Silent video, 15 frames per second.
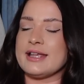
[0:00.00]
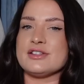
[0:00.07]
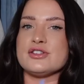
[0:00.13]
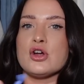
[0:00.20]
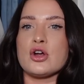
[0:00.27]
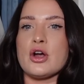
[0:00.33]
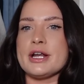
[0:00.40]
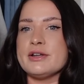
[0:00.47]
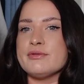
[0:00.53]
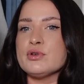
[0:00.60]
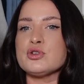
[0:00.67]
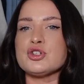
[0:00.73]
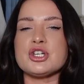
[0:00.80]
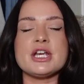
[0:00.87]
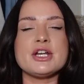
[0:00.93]
It's not got any
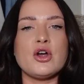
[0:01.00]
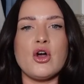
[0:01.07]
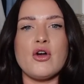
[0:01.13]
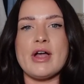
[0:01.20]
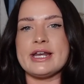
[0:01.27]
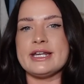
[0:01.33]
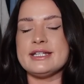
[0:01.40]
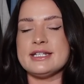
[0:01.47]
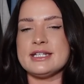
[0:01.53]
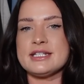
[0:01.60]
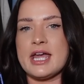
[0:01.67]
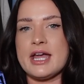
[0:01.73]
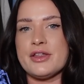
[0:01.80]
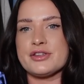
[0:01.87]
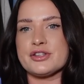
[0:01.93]
ruching or any
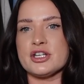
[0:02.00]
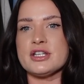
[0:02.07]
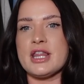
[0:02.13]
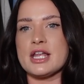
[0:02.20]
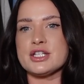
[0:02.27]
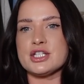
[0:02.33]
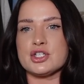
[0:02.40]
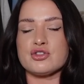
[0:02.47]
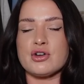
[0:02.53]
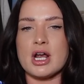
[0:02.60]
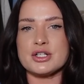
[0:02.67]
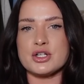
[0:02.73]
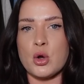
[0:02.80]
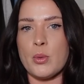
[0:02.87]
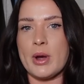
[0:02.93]
detail that's going to like
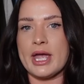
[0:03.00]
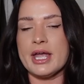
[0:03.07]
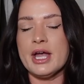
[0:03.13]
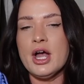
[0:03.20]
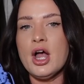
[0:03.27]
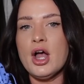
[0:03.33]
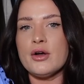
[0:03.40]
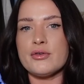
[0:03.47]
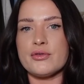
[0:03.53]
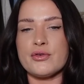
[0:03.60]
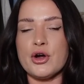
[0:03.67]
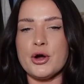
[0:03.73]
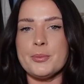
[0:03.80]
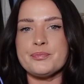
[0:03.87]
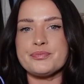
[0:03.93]
distract away
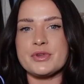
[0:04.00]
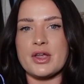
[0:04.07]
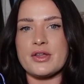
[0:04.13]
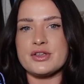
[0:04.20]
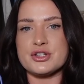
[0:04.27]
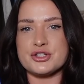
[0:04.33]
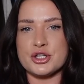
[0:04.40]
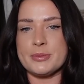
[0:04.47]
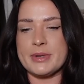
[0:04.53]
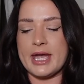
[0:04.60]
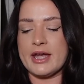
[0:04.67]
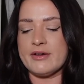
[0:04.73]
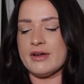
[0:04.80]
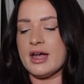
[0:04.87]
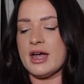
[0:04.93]
from your tummy
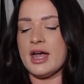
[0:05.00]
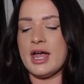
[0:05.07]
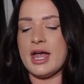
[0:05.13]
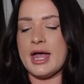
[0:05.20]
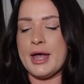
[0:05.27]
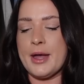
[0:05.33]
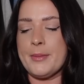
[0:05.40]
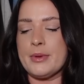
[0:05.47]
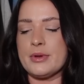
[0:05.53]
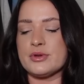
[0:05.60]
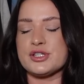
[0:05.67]
area.